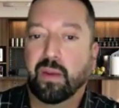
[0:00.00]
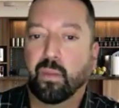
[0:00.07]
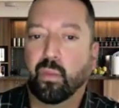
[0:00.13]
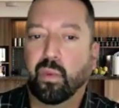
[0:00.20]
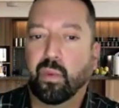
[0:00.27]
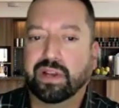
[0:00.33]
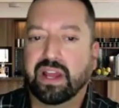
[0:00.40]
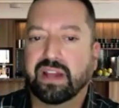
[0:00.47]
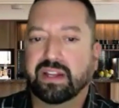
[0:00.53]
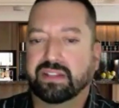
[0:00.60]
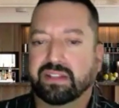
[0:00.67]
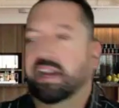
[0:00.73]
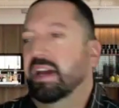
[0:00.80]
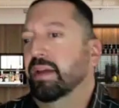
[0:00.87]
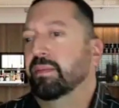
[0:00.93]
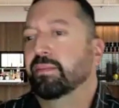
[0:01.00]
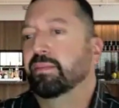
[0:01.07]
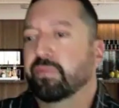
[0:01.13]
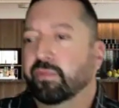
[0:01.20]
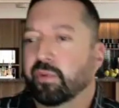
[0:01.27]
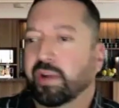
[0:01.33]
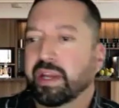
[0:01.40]
what kind of time
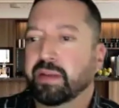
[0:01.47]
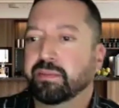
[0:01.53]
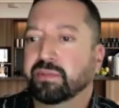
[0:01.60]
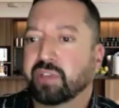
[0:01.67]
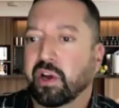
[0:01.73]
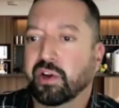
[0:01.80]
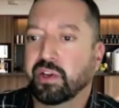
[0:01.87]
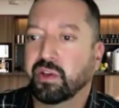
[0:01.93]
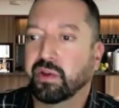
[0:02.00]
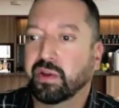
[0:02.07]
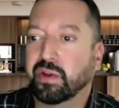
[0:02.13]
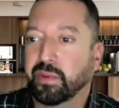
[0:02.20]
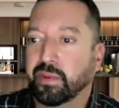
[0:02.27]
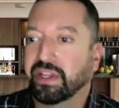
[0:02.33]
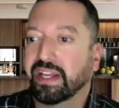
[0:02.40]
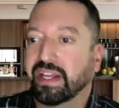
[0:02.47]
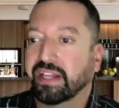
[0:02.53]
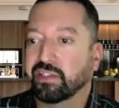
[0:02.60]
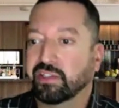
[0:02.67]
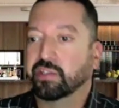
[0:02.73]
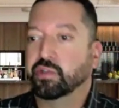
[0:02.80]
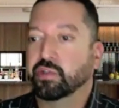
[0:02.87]
frames are you putting into
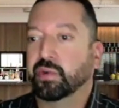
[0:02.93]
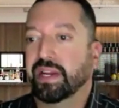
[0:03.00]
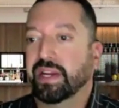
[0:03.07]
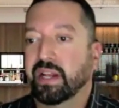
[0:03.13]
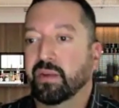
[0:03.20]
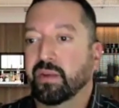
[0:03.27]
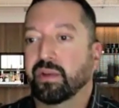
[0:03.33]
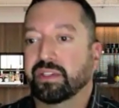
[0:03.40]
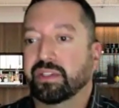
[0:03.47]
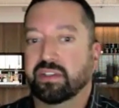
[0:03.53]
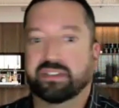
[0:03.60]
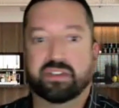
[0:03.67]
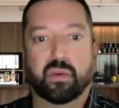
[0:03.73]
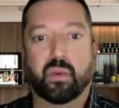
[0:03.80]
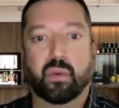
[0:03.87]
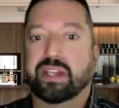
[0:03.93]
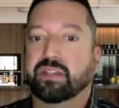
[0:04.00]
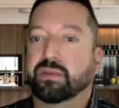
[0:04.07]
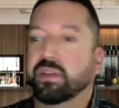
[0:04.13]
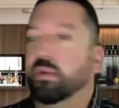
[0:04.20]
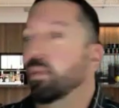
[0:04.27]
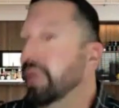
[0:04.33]
the training? What does a
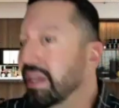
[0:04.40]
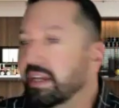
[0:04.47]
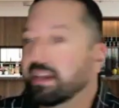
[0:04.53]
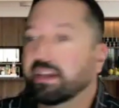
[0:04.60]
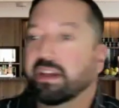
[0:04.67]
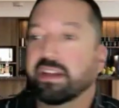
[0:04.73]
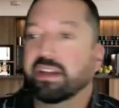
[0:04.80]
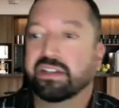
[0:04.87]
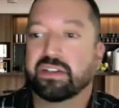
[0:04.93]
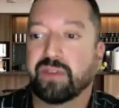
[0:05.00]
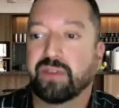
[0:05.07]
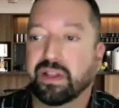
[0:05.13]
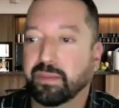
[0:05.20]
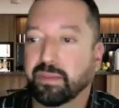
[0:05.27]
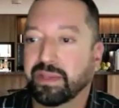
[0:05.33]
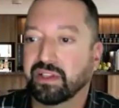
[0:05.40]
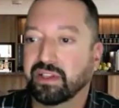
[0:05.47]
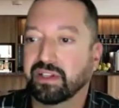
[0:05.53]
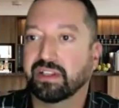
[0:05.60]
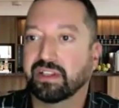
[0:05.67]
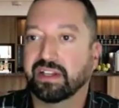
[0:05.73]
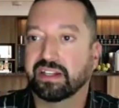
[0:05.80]
week-to-week development
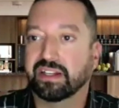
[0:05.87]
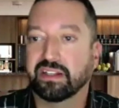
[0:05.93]
look like?